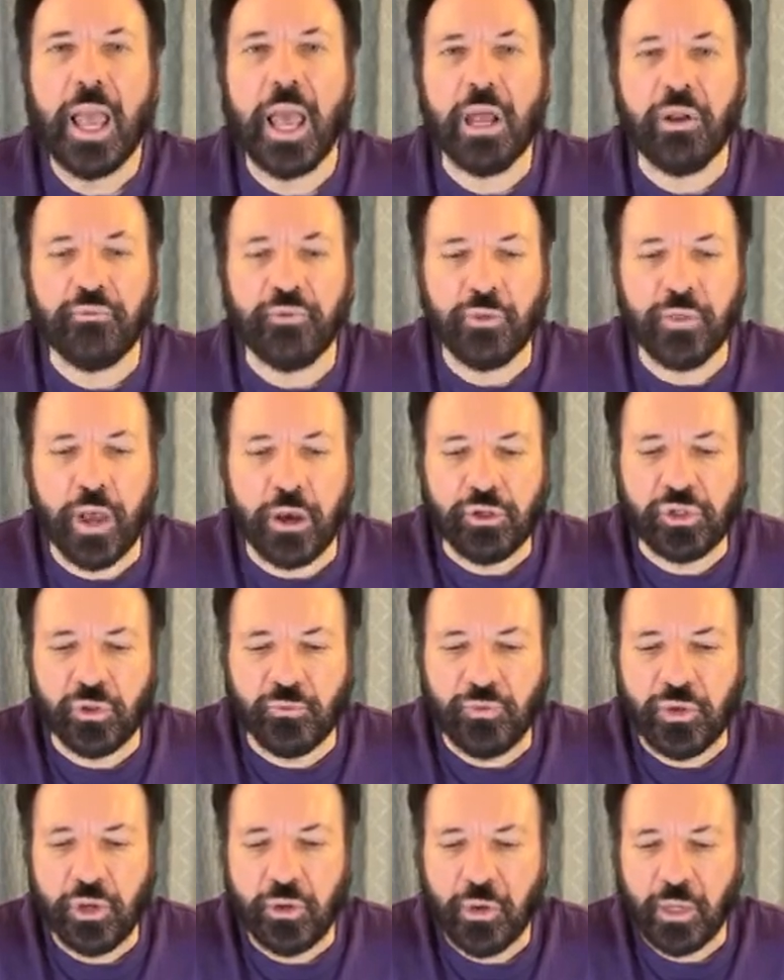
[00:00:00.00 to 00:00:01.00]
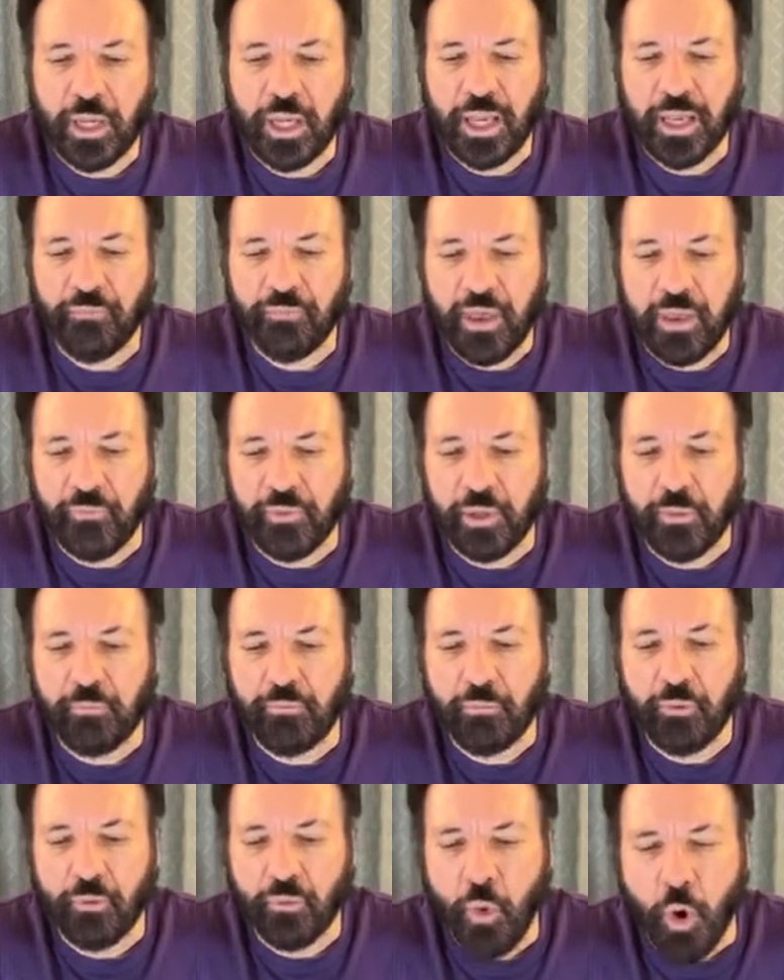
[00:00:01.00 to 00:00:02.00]
and for those of you who have
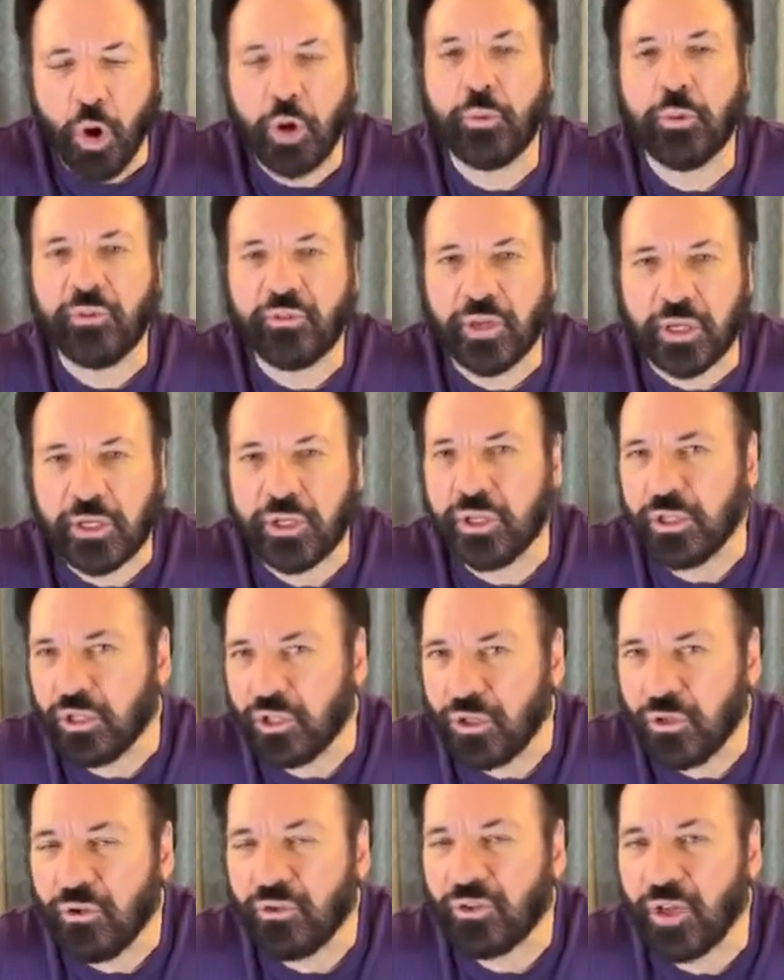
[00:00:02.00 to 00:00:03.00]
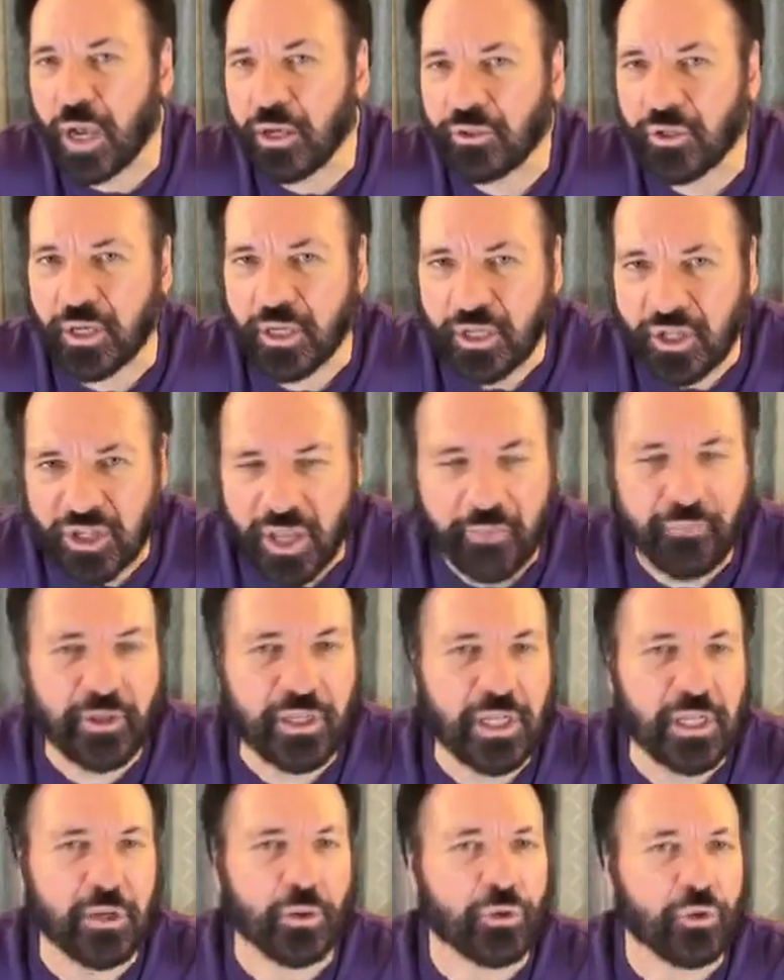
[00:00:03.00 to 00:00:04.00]
even walked with us since
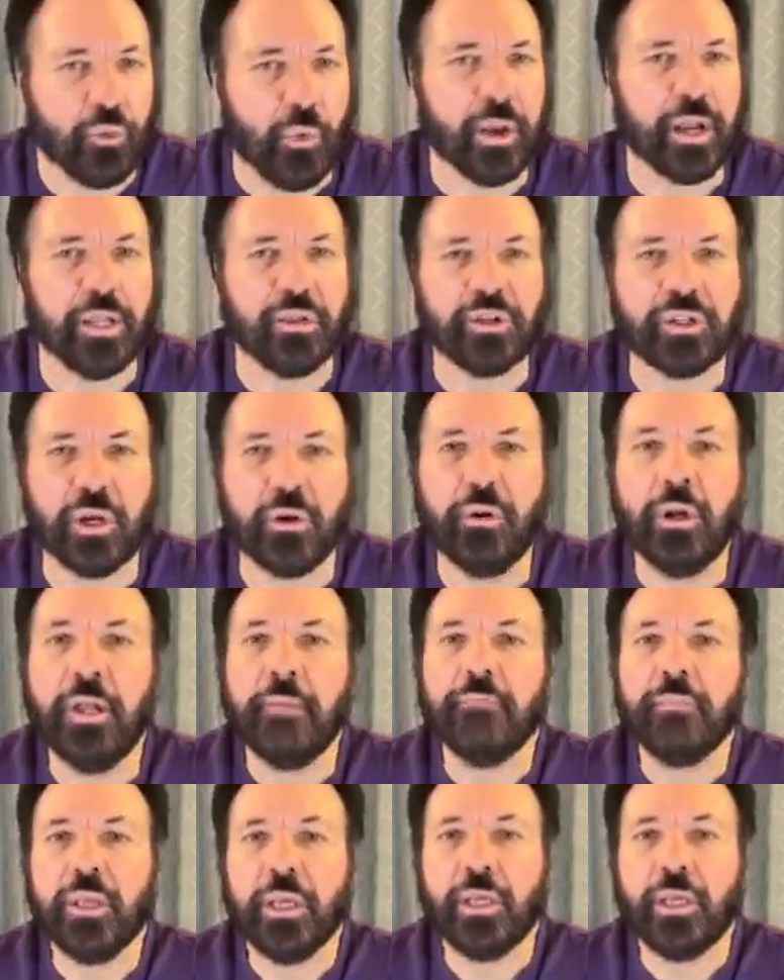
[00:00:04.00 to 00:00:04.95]
2017 or 20 or so,